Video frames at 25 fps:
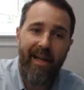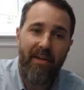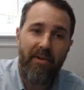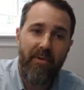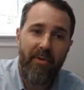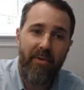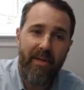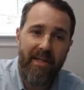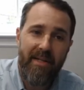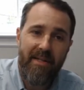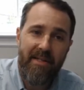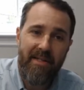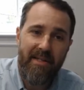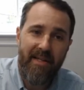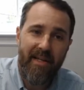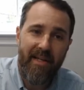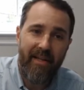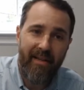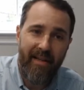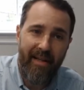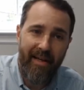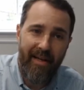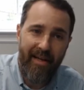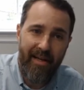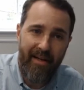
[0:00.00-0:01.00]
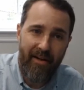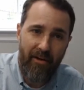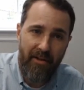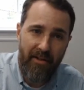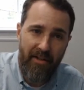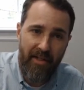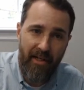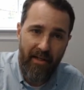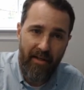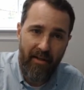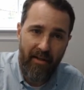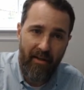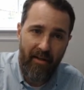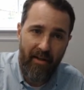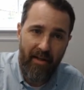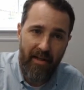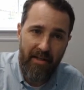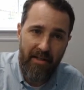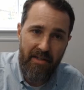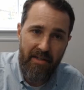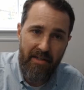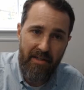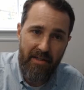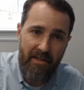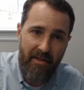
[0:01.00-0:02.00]
And you can see that it
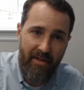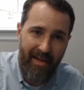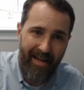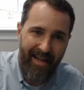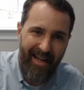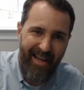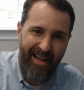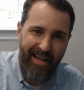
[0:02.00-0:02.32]
articulates